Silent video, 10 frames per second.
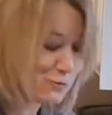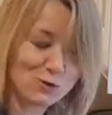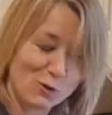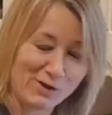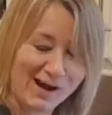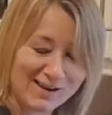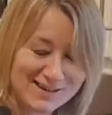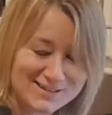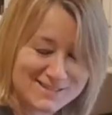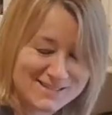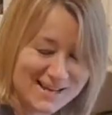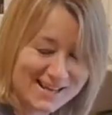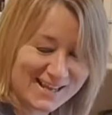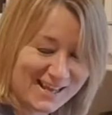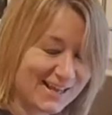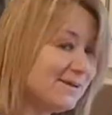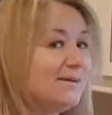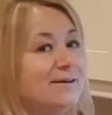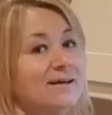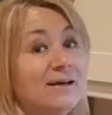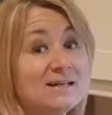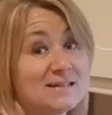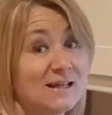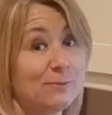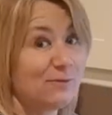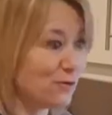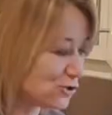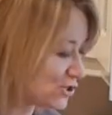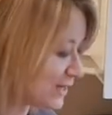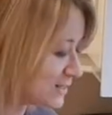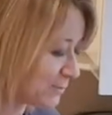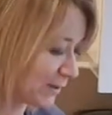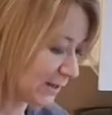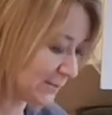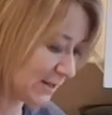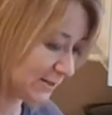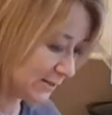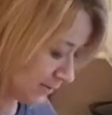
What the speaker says: your colours, cheeky. So yeah, we've got Jasper coming